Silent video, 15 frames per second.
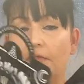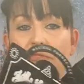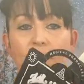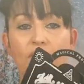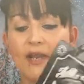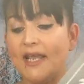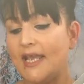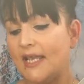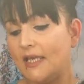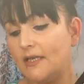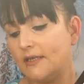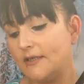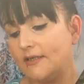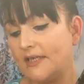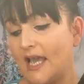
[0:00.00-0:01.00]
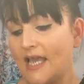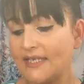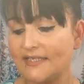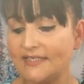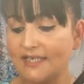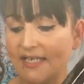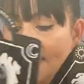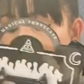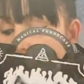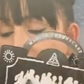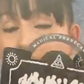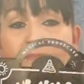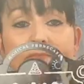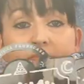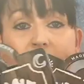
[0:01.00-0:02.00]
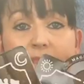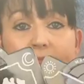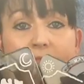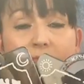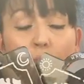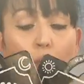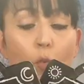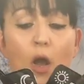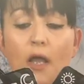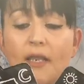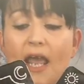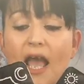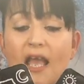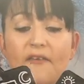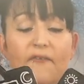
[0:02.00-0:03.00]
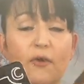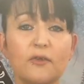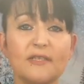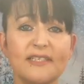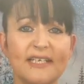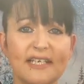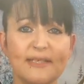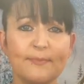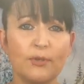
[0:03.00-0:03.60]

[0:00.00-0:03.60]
three cases, one iPhone 6